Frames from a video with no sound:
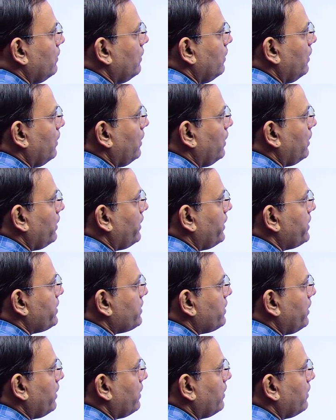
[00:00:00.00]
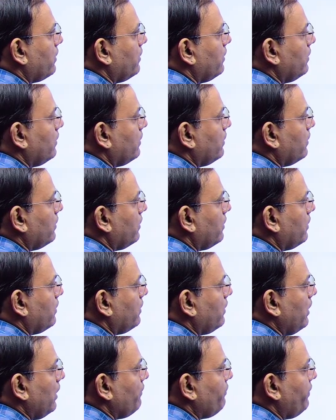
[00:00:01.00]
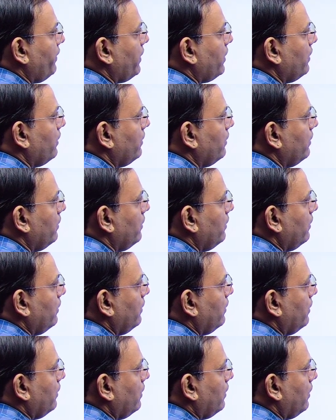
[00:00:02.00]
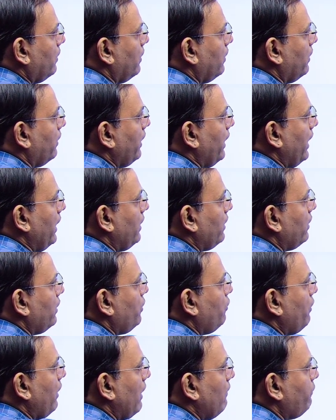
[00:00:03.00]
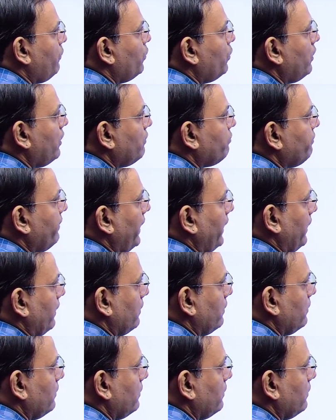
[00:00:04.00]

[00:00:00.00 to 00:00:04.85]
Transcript: Interesting traffic that you have to define.